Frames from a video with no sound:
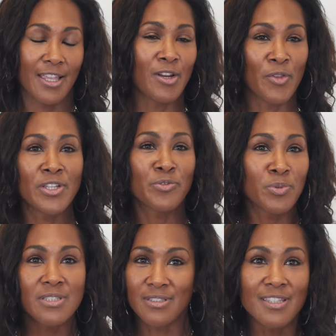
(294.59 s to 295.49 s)
you know, this
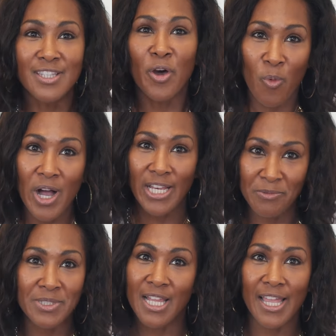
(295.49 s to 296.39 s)
was the one.
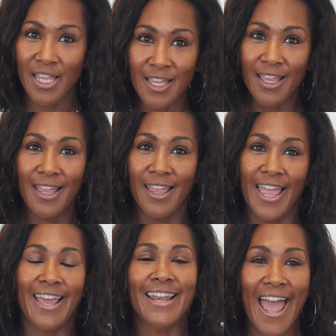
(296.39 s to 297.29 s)
It was like,
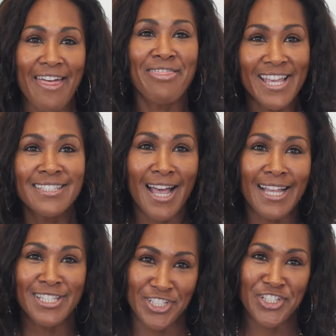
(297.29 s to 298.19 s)
and at this
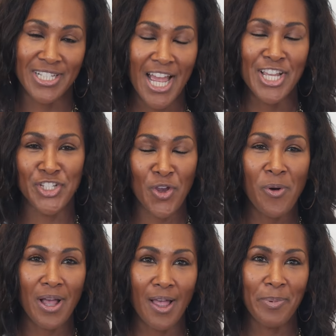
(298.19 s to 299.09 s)
audition, I
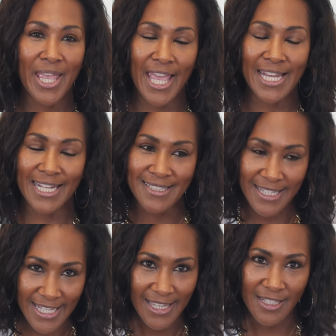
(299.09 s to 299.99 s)
show up and I
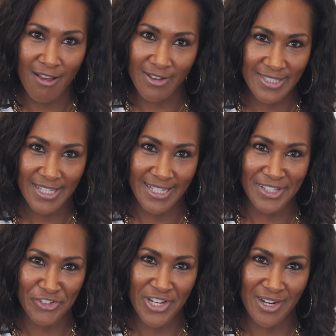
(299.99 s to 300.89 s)
see Nia Long sitting
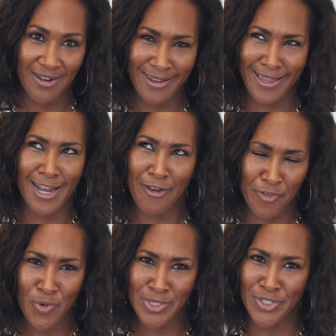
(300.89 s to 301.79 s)
in a chair. And I,
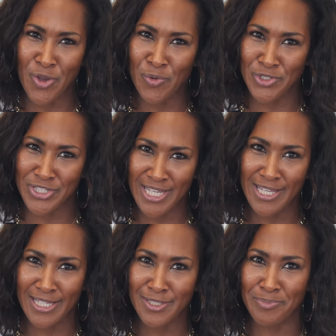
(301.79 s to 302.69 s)
of course, know who she
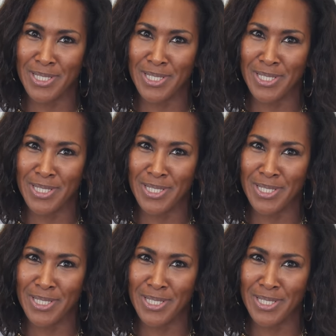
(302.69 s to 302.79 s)
is